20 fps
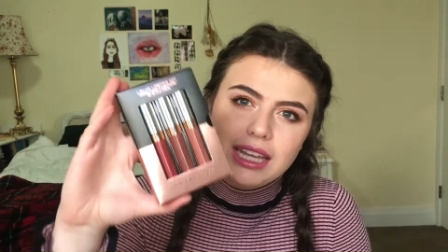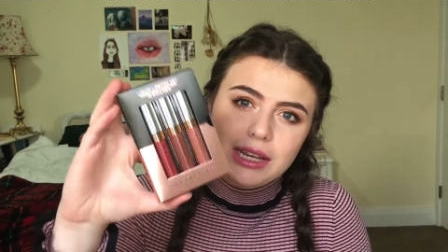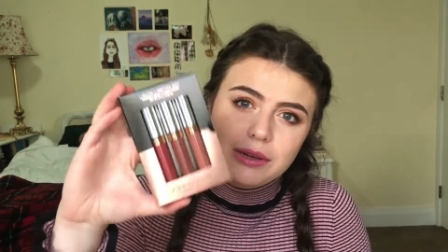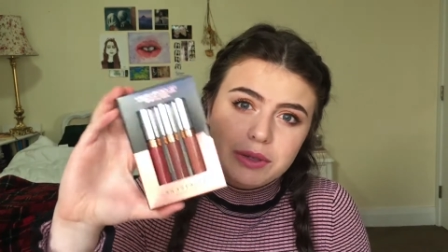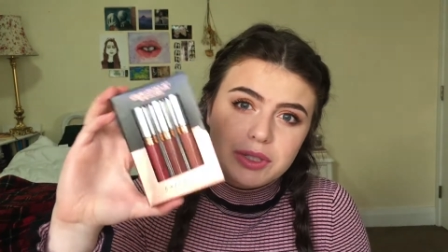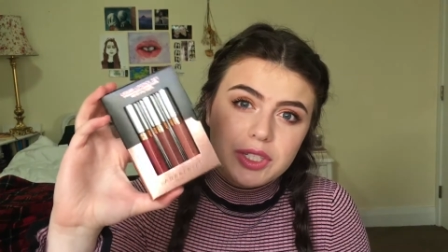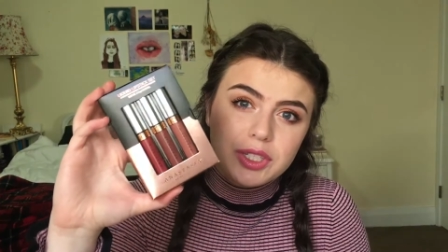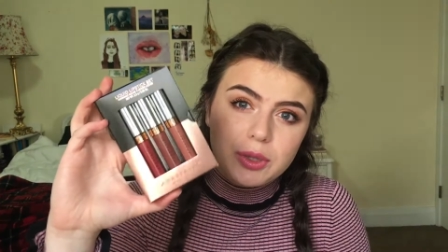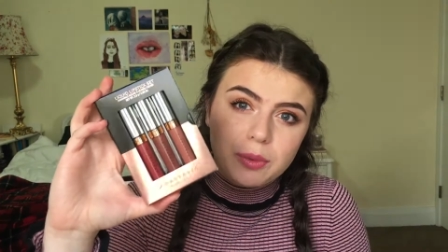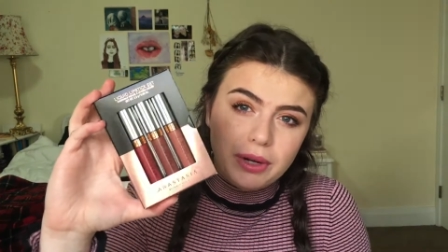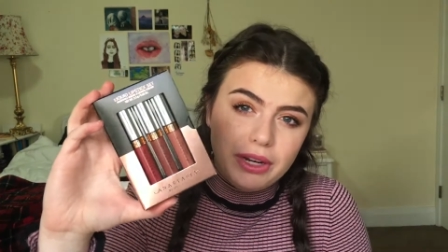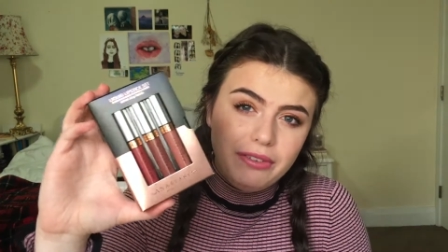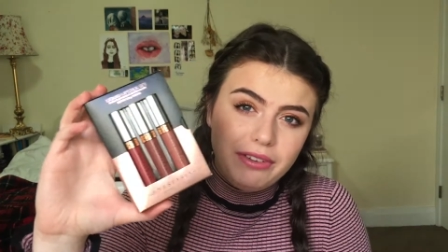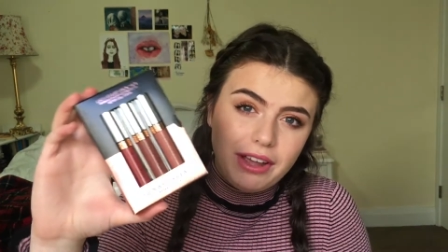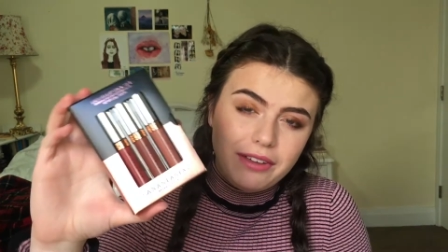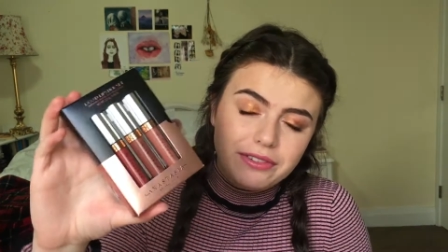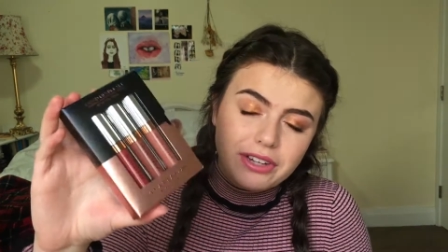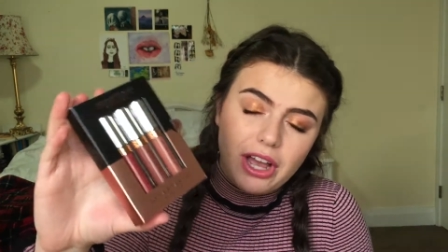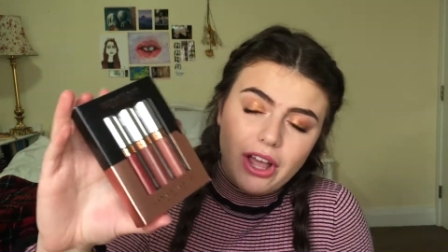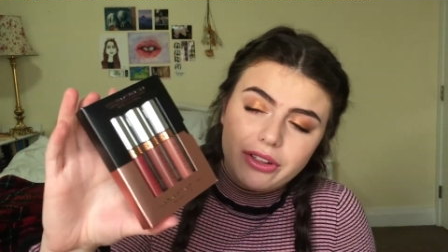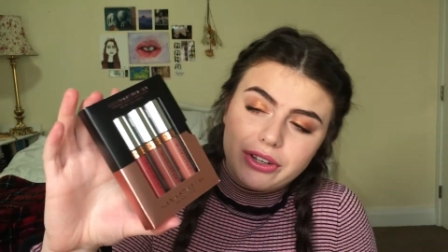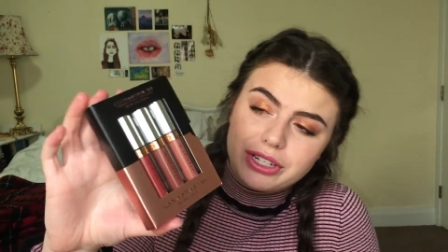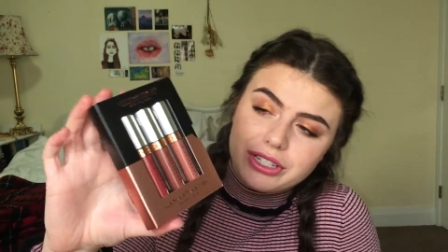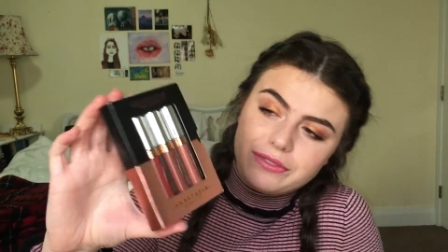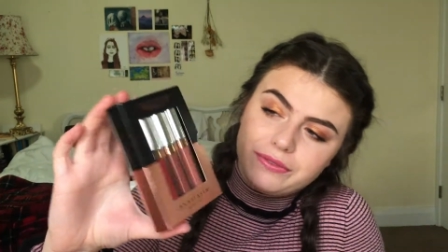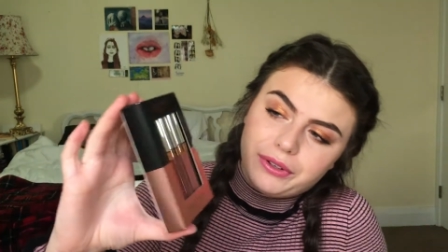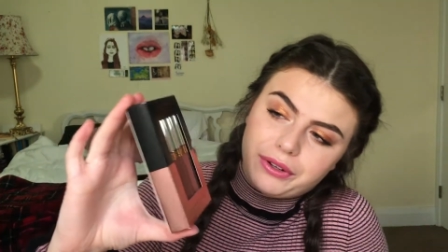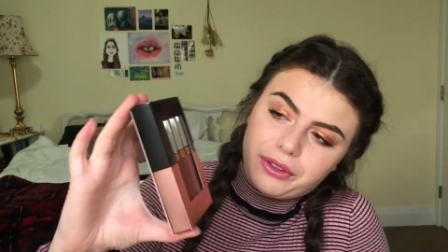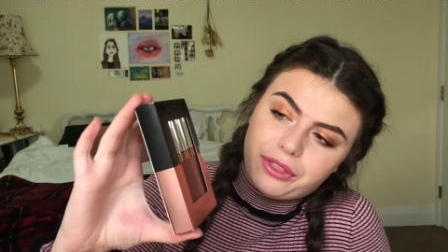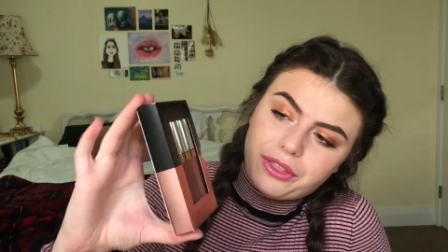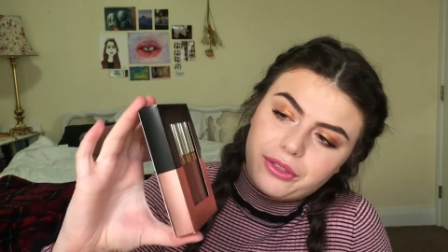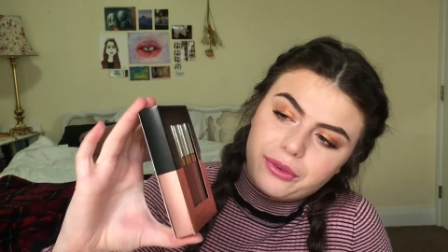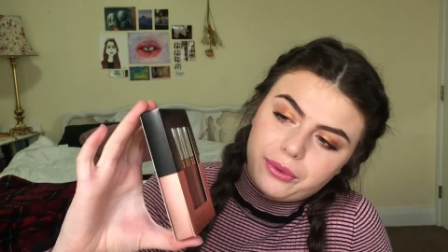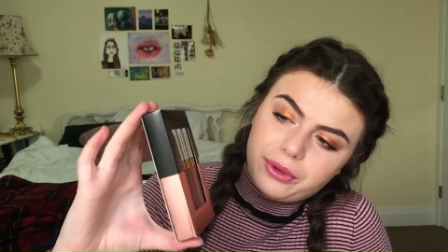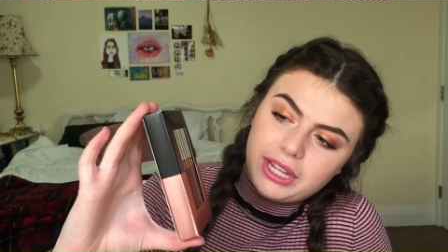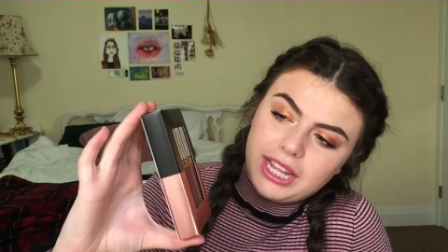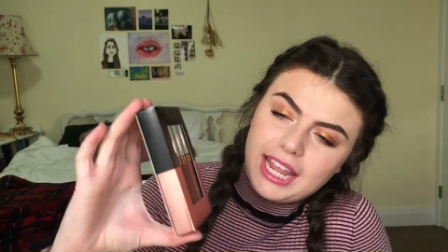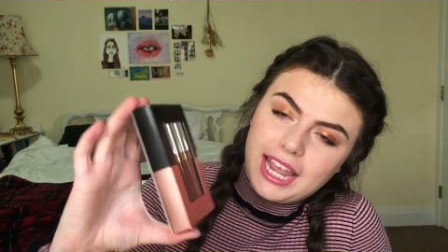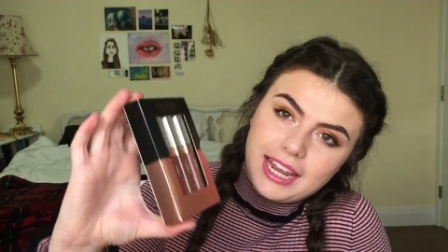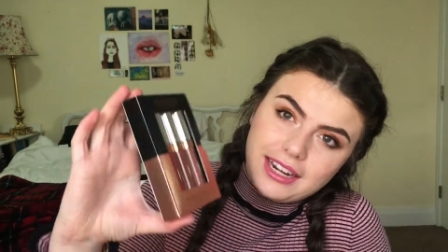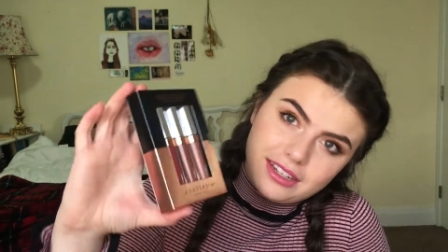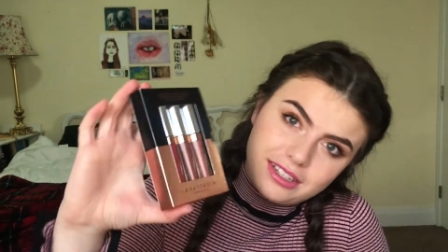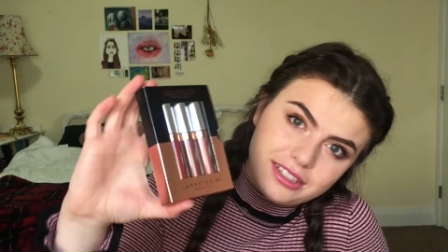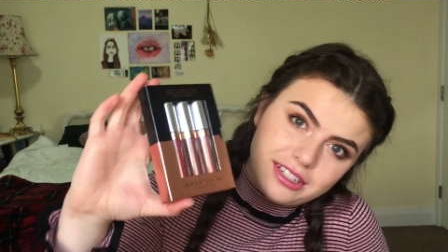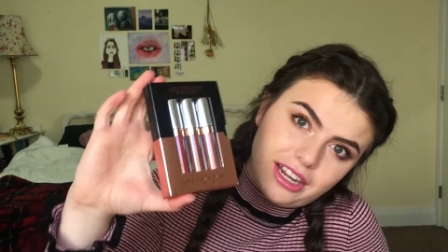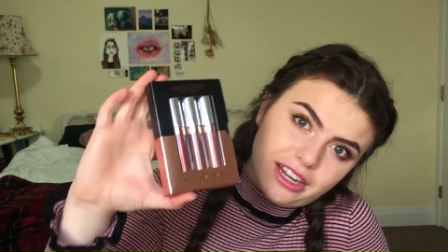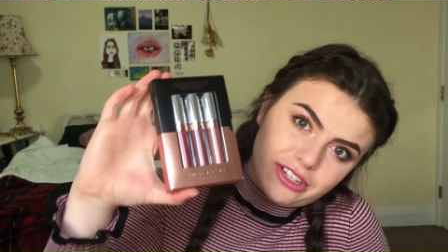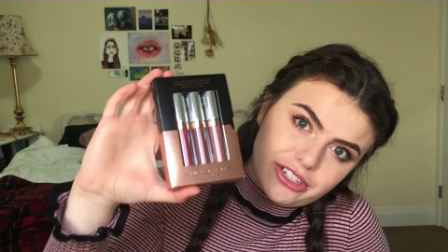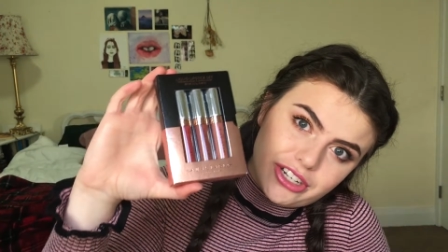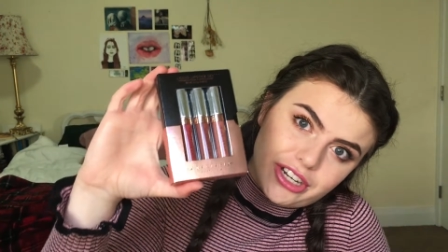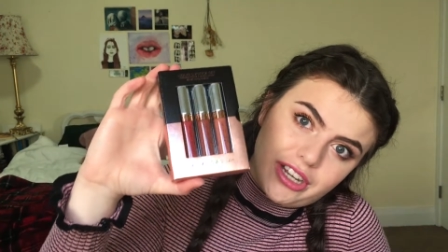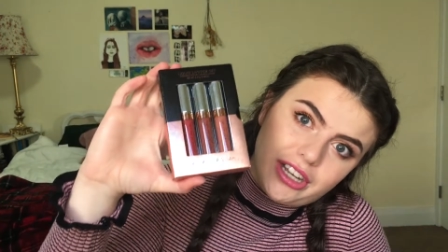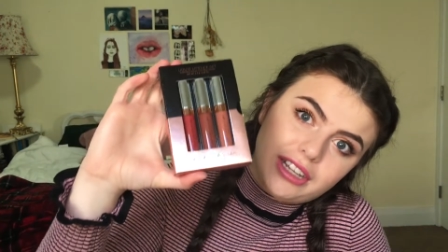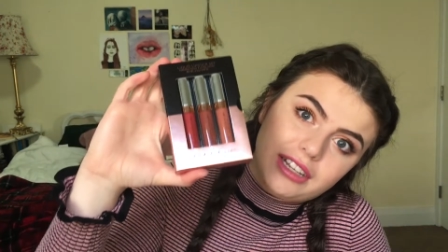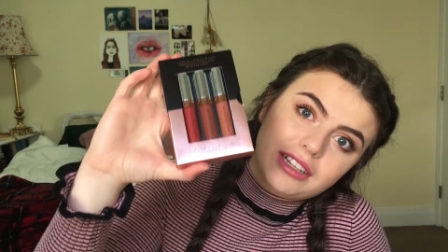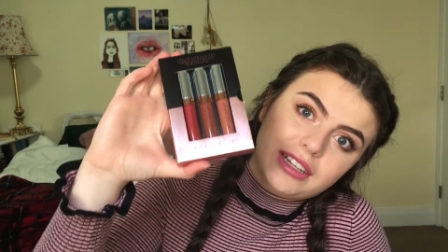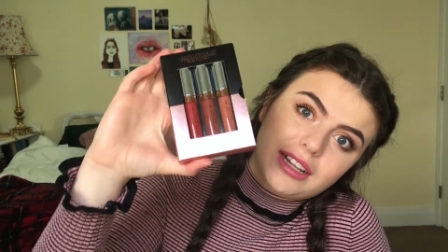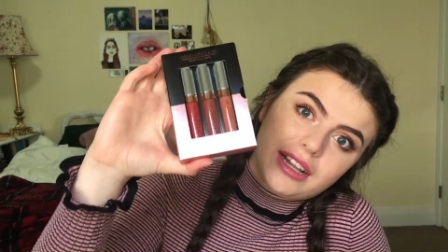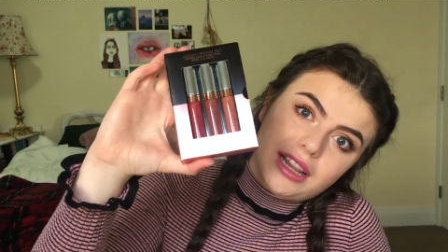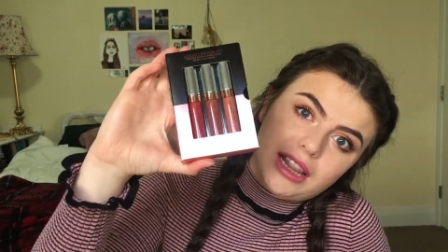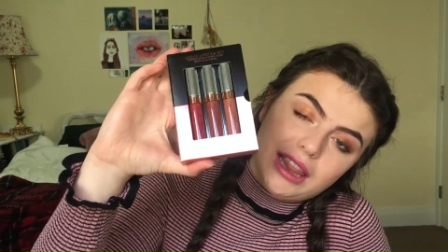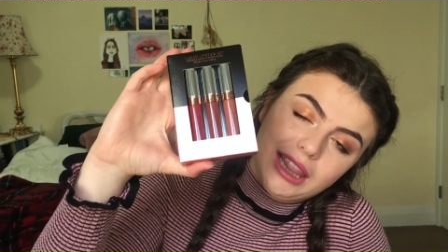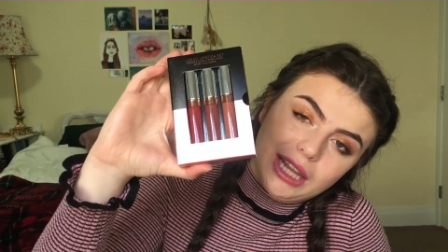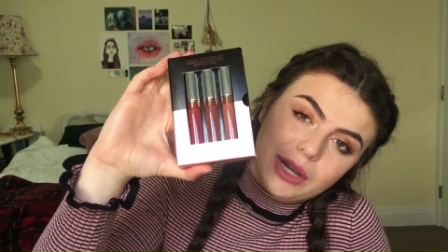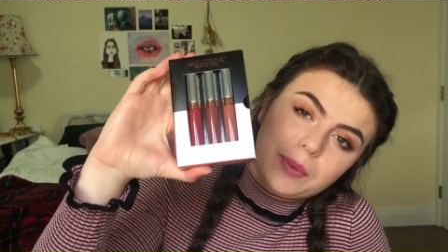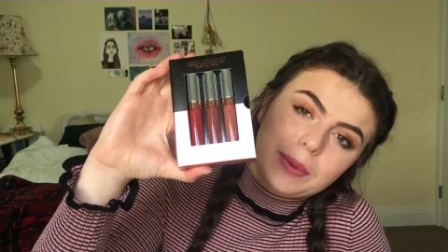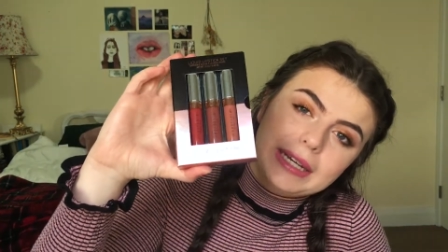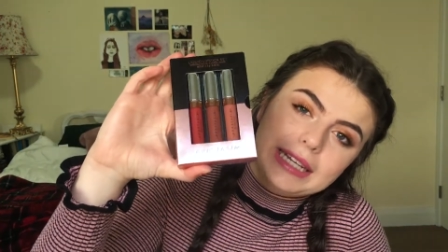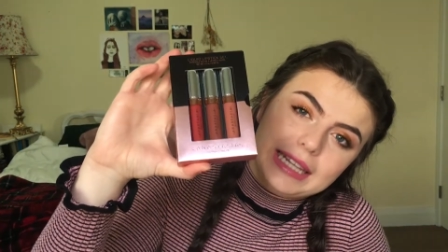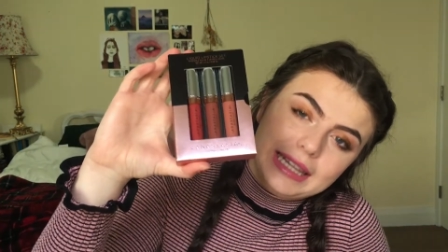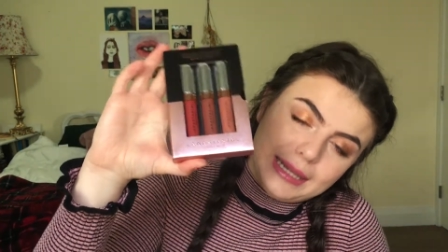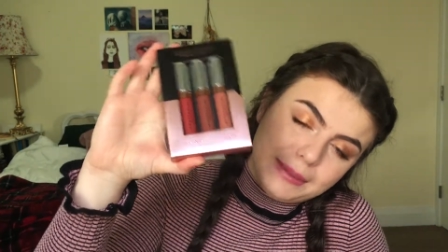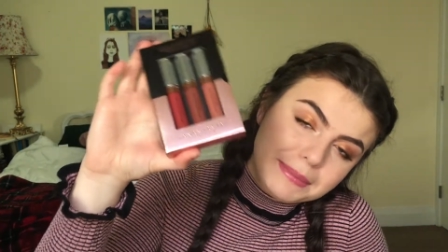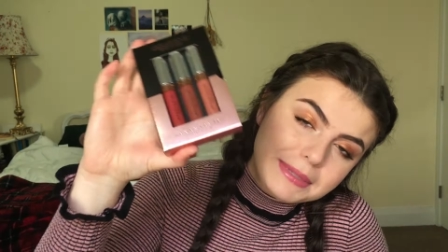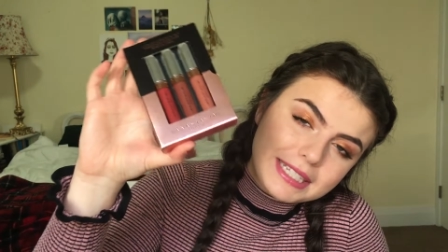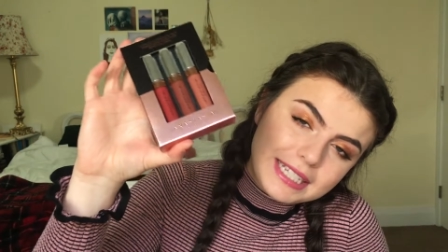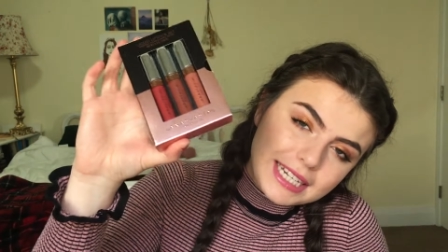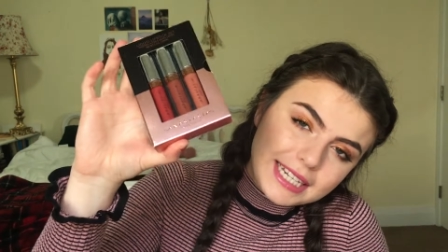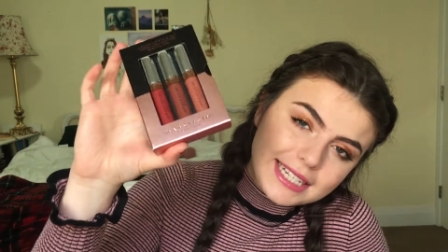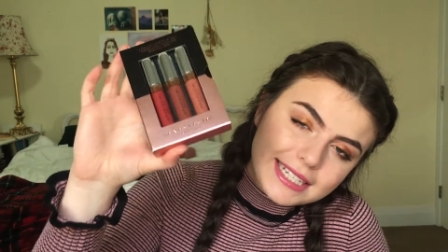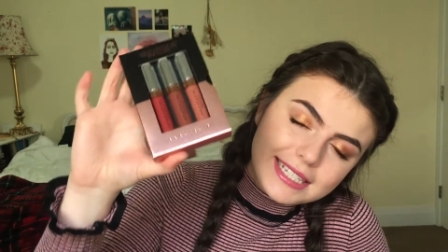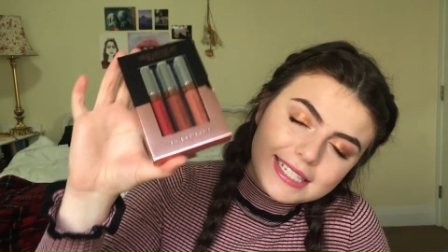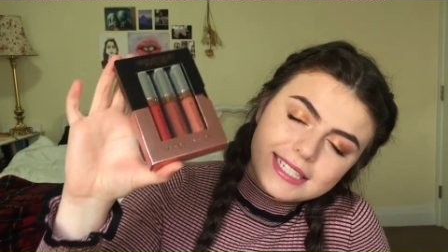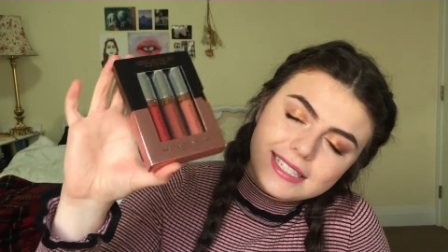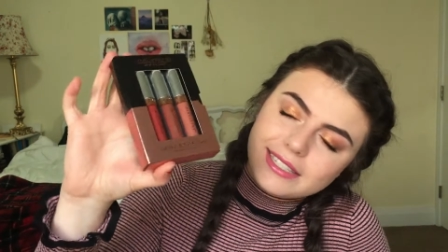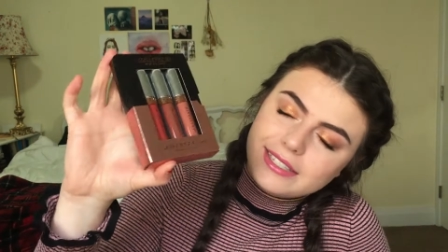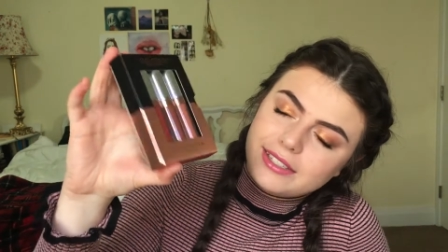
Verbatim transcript: It was $25 for three Anastasia liquid lipsticks,